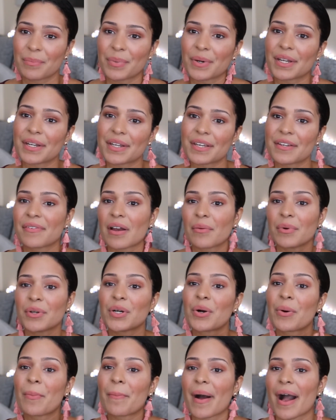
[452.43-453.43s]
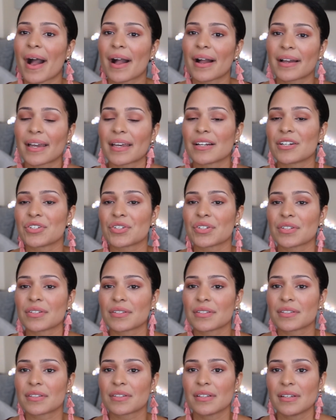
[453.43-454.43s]
But if I were to go back, I
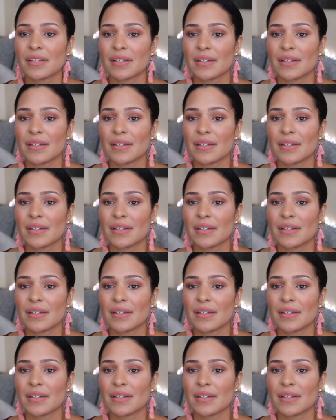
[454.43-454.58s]
guess